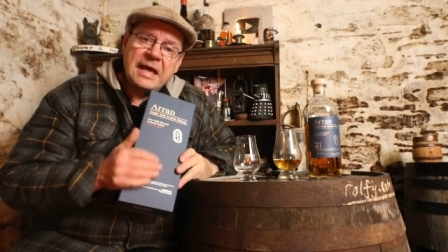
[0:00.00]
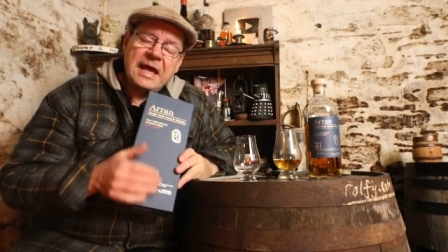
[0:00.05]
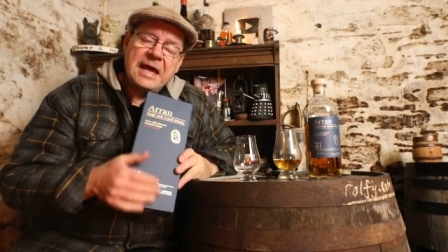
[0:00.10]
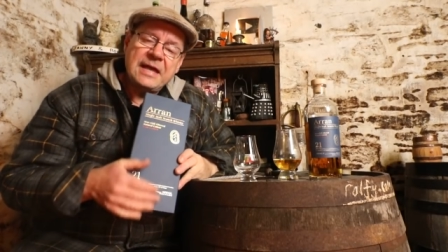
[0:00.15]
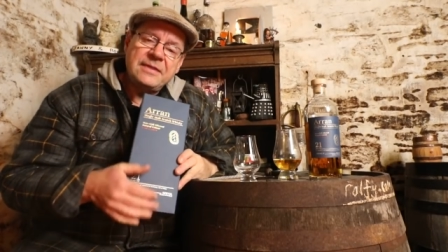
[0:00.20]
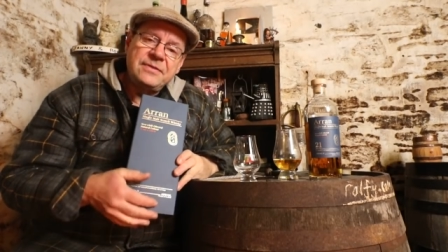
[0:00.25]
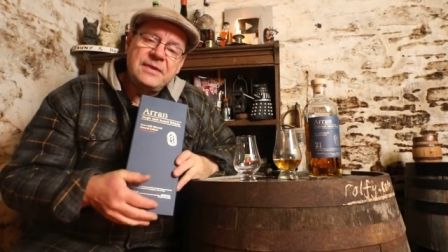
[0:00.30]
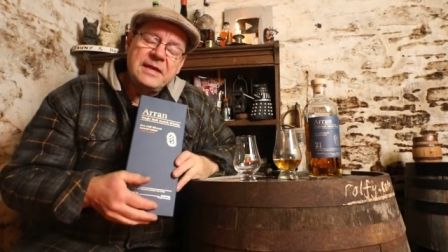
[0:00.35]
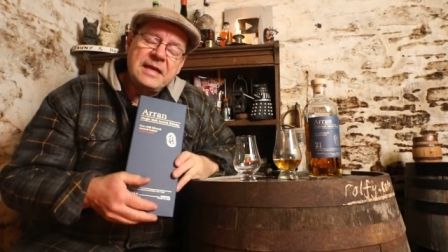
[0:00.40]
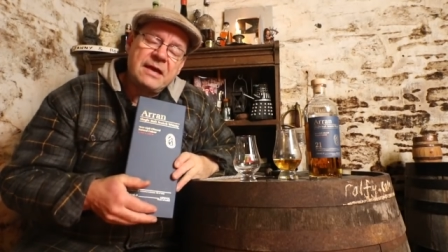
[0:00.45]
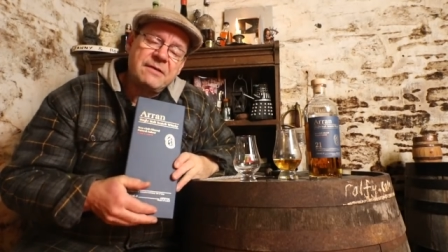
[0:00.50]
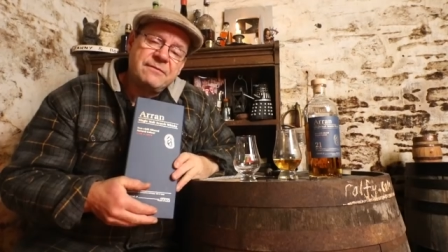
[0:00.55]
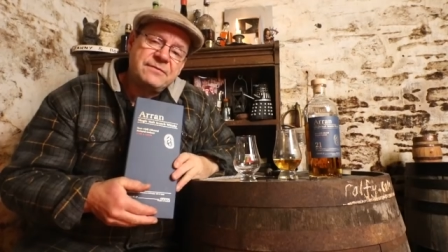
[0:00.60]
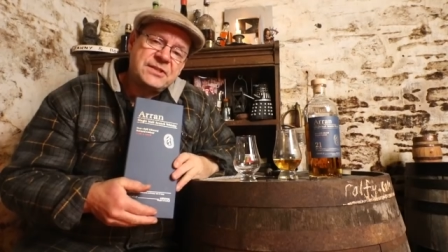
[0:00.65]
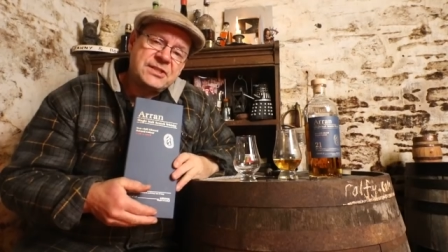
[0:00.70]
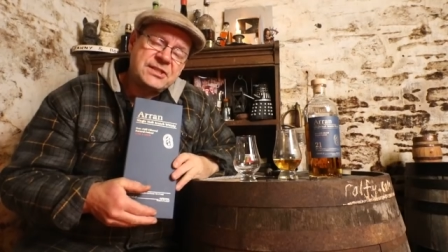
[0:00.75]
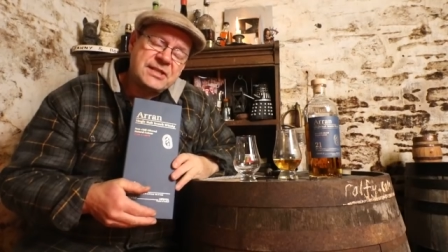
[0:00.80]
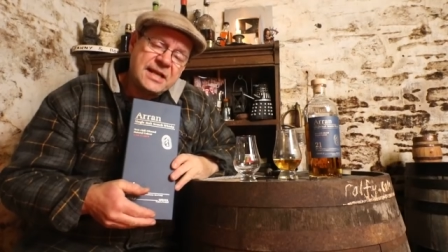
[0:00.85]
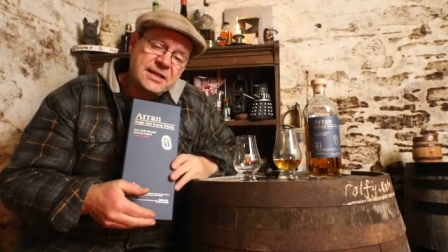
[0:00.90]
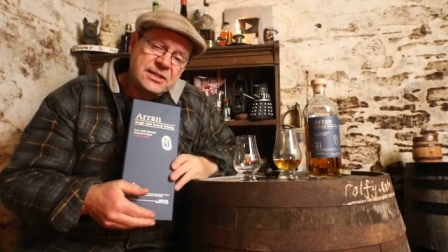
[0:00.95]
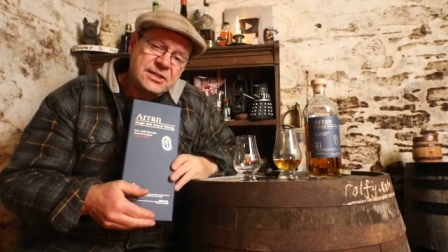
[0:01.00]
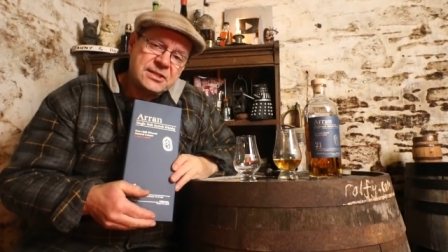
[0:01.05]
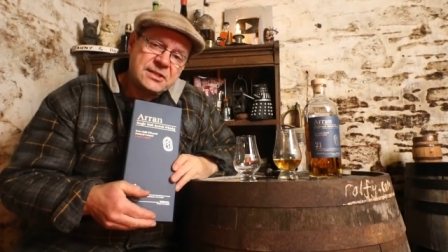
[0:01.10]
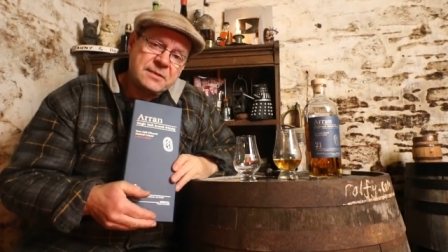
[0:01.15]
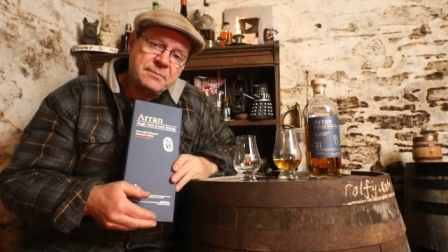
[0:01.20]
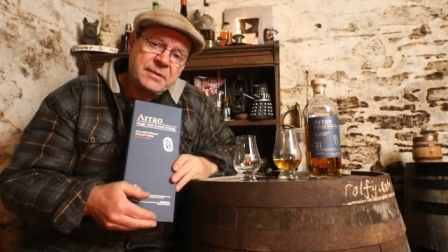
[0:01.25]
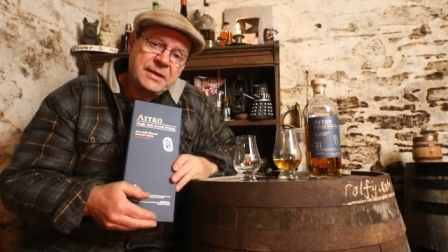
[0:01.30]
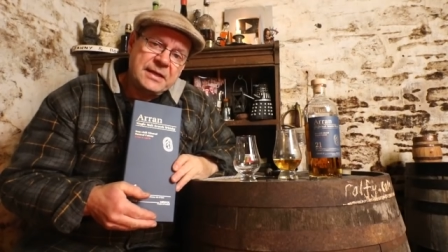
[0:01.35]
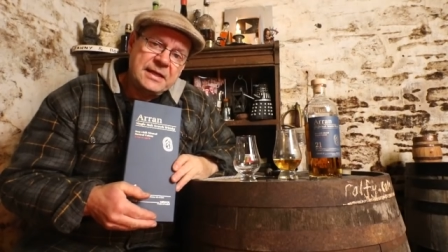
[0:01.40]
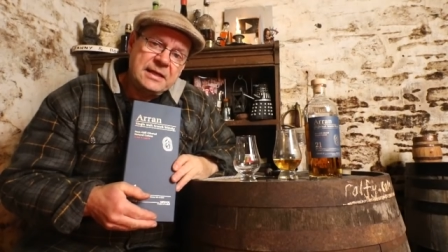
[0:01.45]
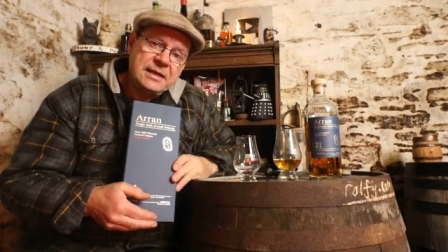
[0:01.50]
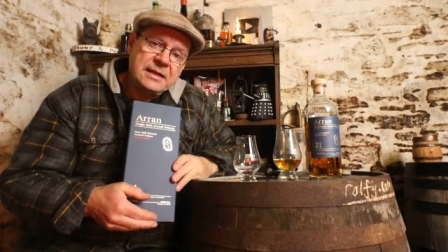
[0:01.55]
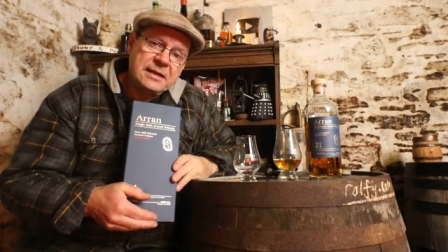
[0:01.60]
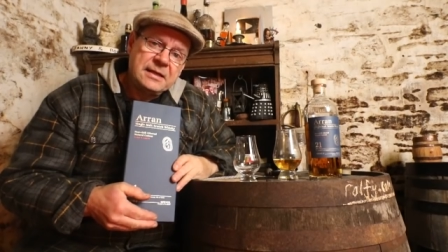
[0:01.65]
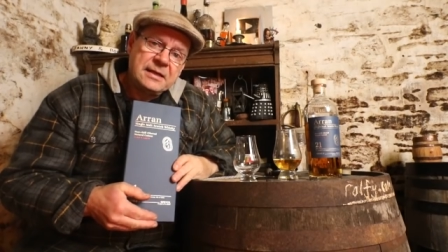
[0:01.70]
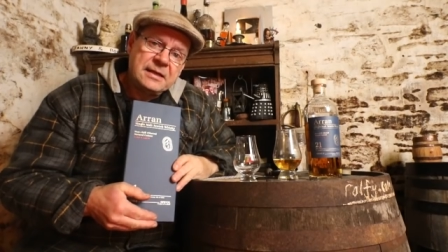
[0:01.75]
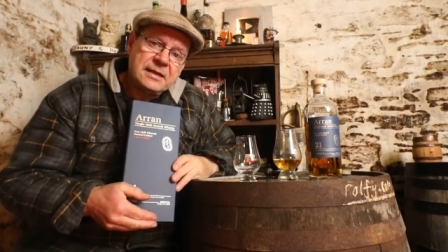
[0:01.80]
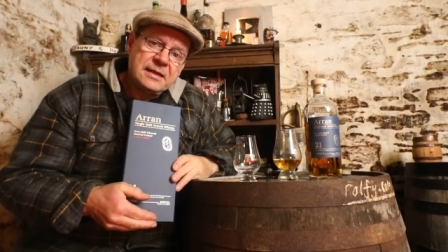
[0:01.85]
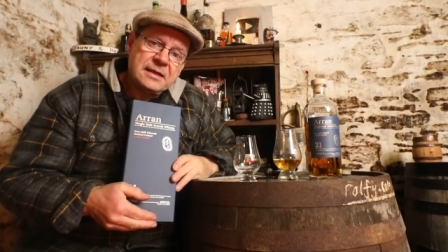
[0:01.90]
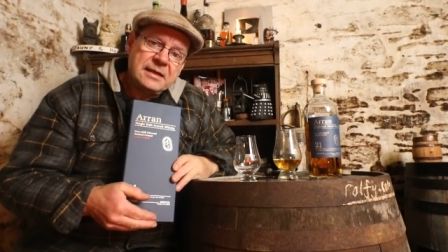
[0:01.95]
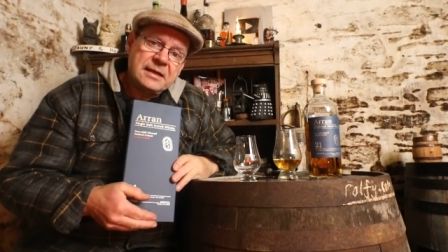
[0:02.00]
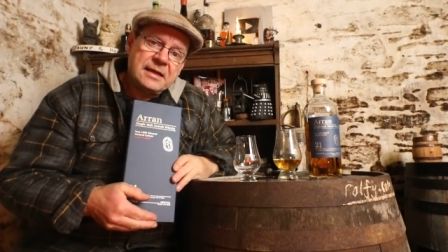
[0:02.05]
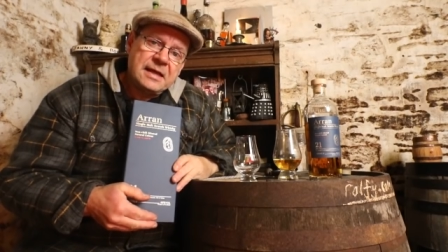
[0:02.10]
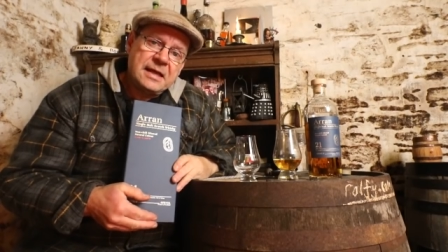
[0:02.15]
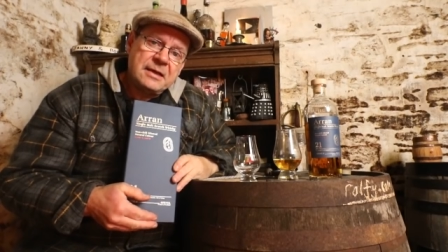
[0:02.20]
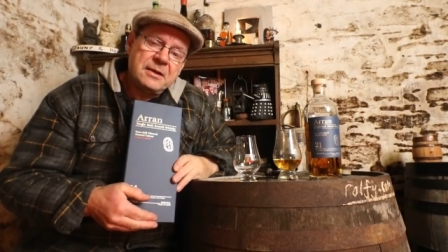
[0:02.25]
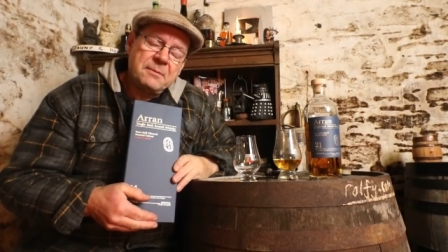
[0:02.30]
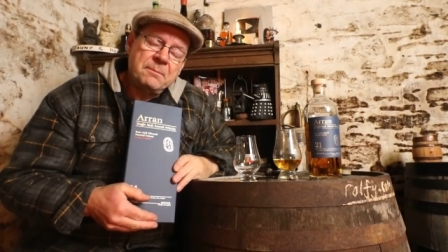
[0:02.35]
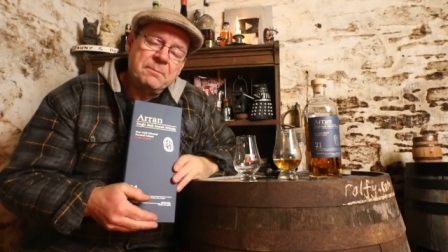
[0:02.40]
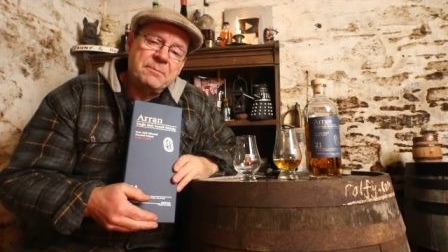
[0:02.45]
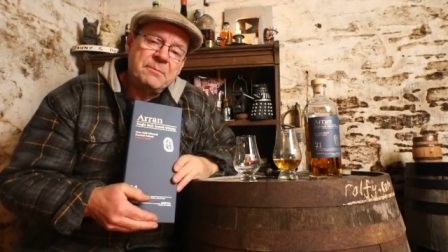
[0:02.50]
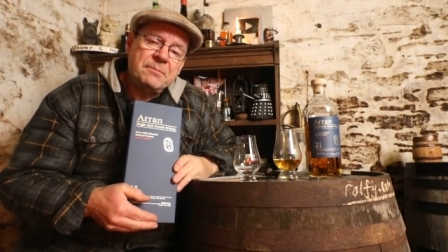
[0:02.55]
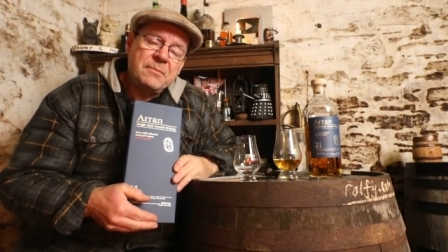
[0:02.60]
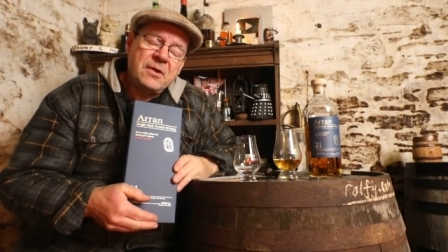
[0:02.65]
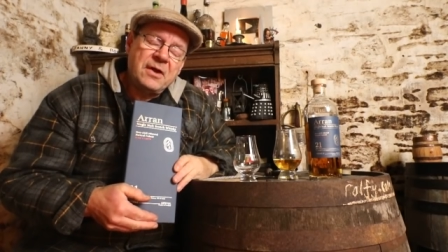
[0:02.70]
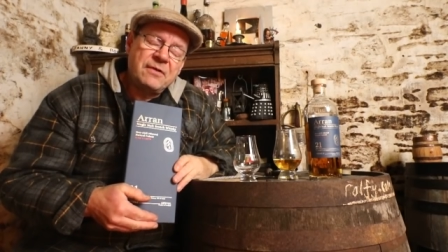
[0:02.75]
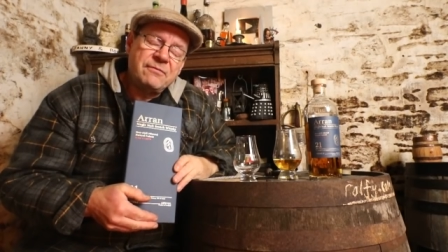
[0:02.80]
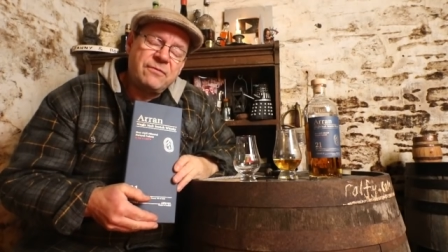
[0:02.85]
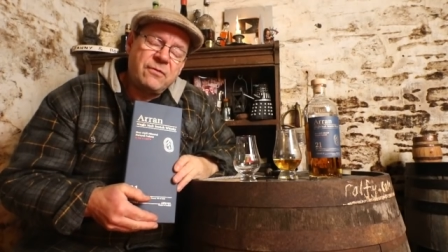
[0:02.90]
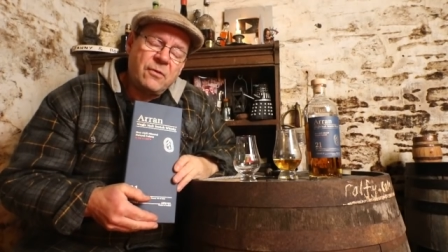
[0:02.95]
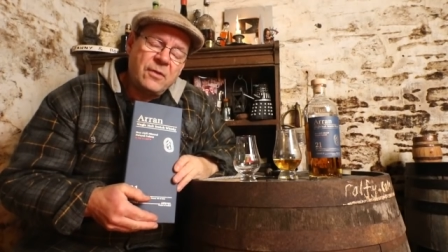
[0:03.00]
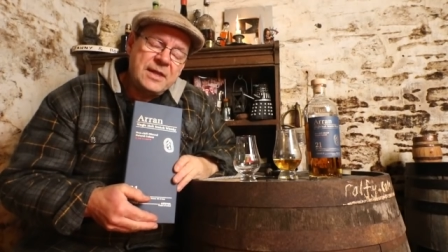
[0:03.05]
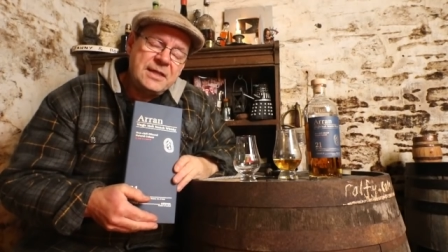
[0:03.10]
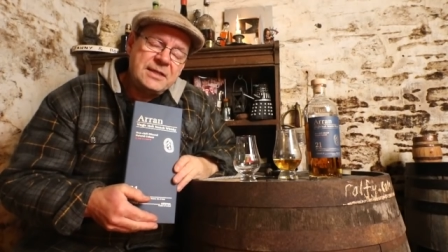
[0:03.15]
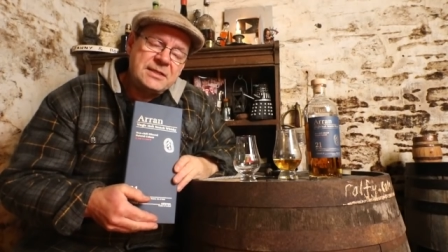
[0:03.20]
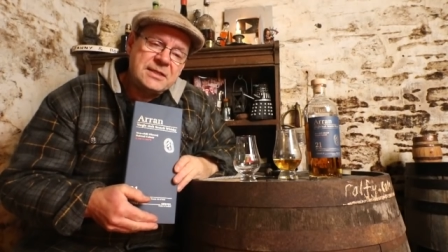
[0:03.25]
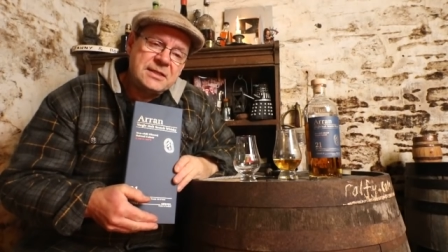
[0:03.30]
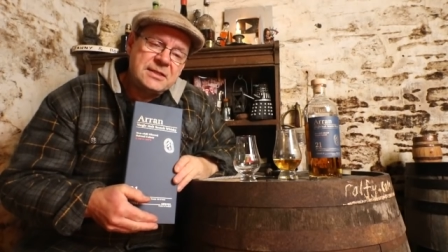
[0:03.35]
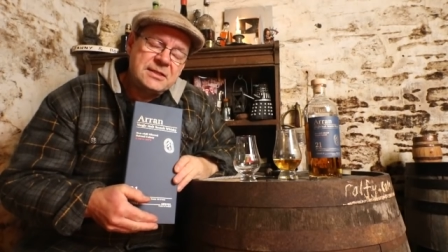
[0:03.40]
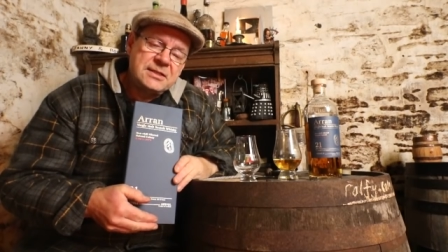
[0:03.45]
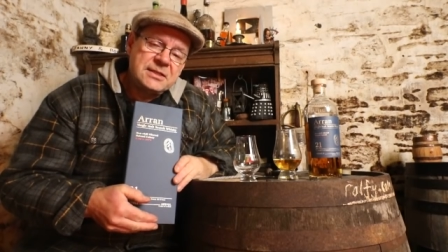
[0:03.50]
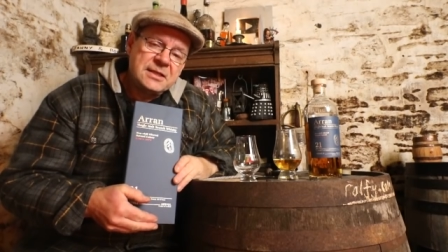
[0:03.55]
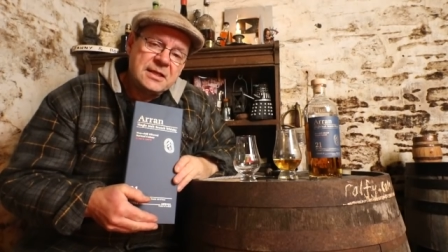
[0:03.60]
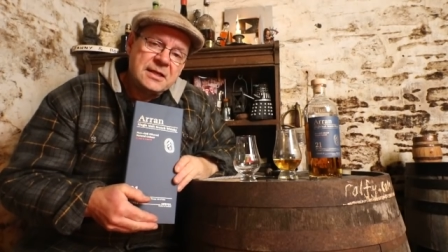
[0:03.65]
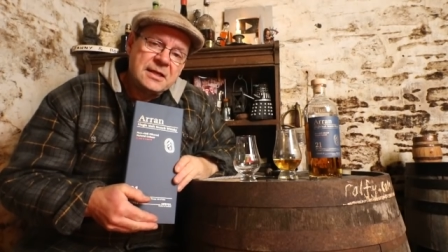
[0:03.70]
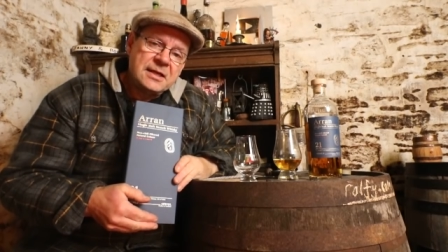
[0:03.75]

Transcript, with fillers: and they have sensibly avoided